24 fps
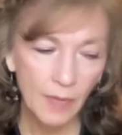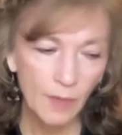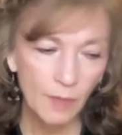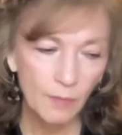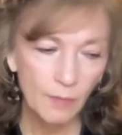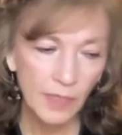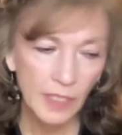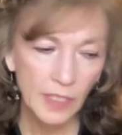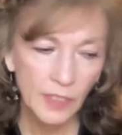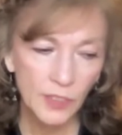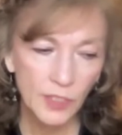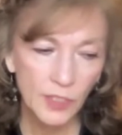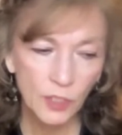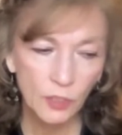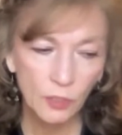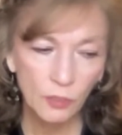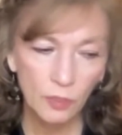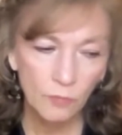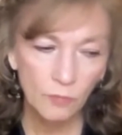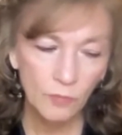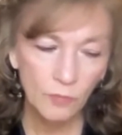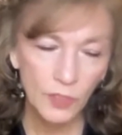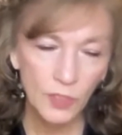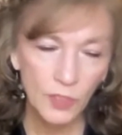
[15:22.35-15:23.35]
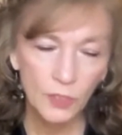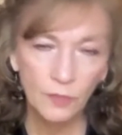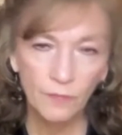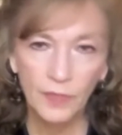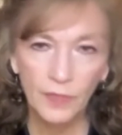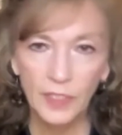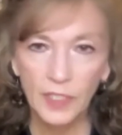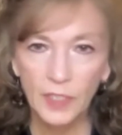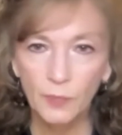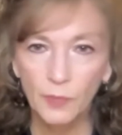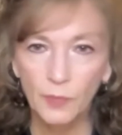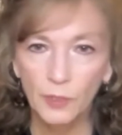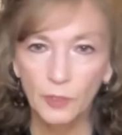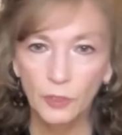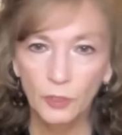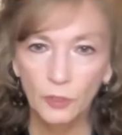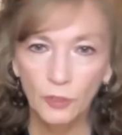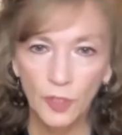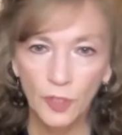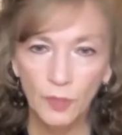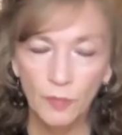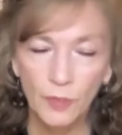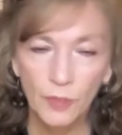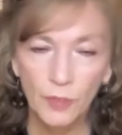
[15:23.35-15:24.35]
a minister and was serving spiritual
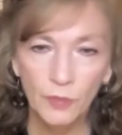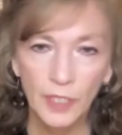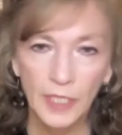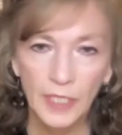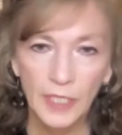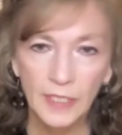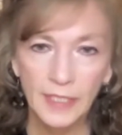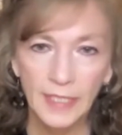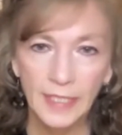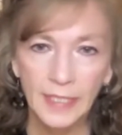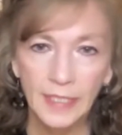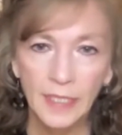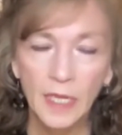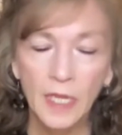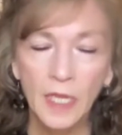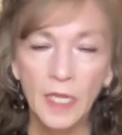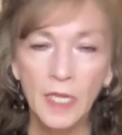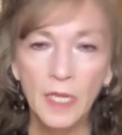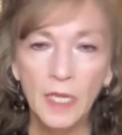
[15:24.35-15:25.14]
communities and